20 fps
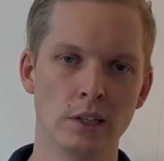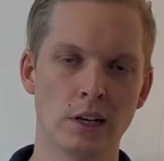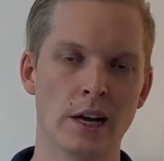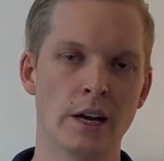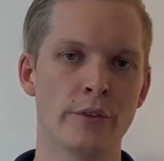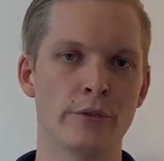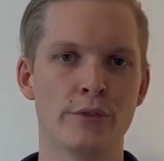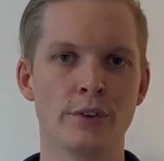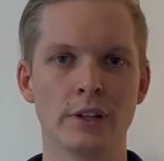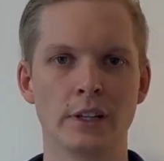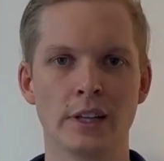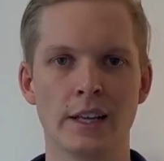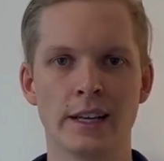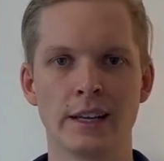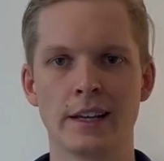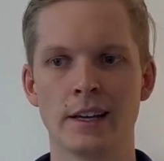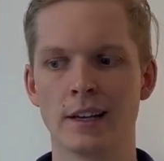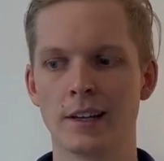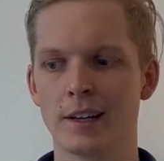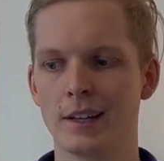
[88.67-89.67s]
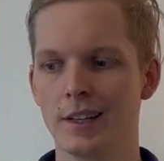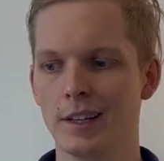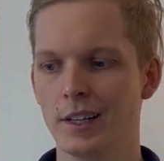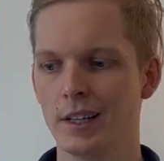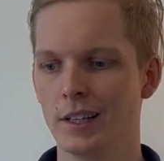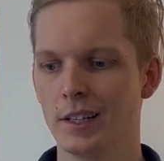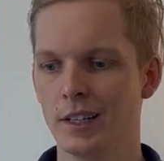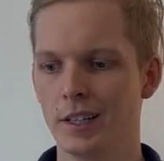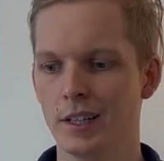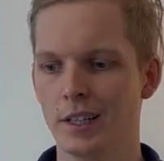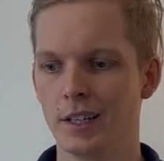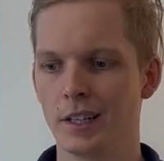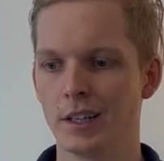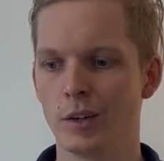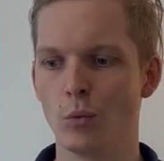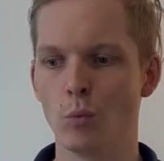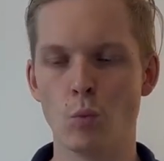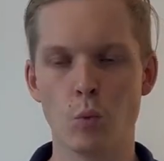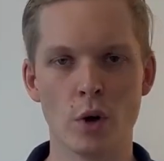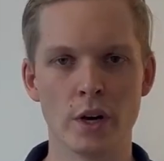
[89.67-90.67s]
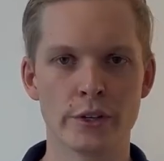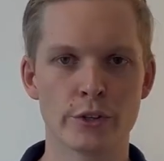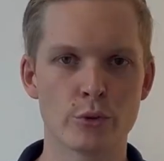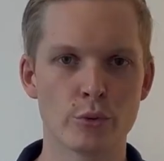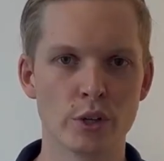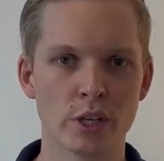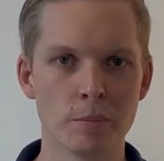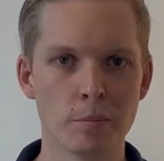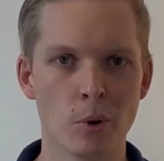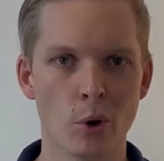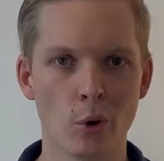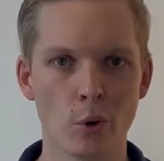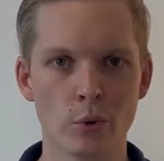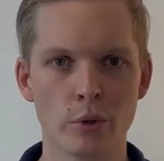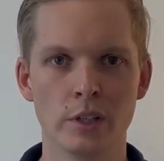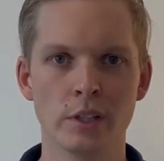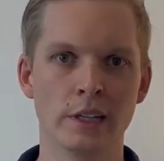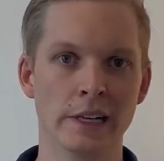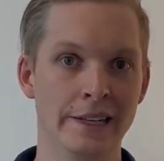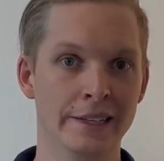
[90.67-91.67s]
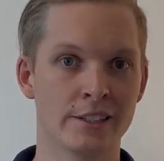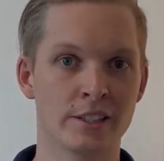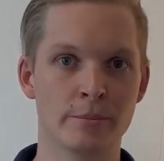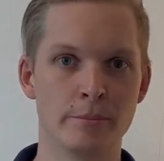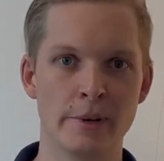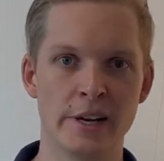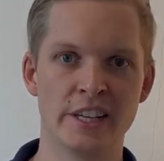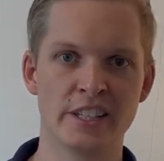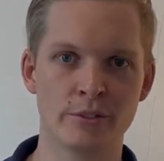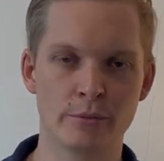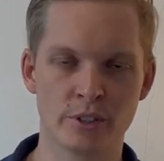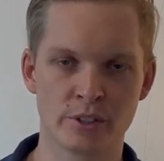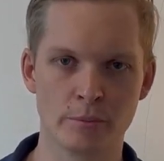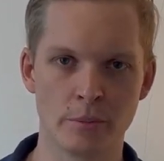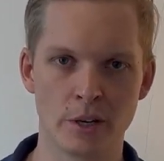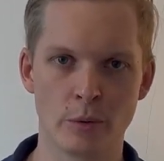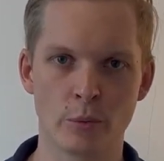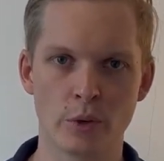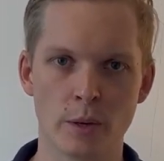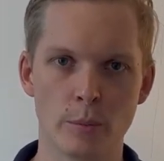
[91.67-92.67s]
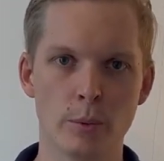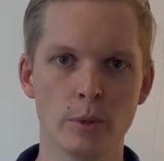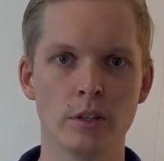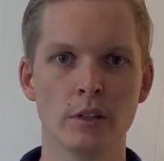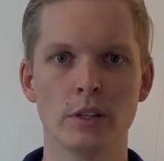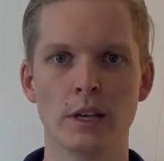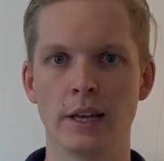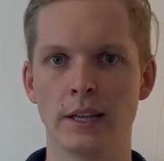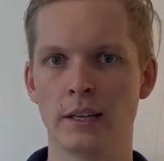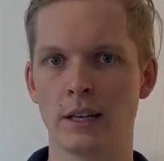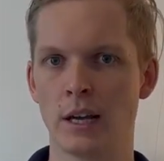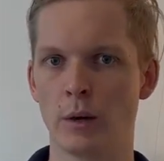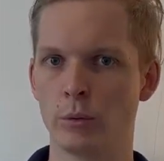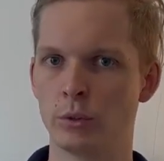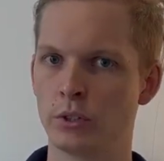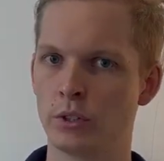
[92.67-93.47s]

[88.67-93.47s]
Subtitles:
I felt like a one-trick pony and smash was my weapon, and I would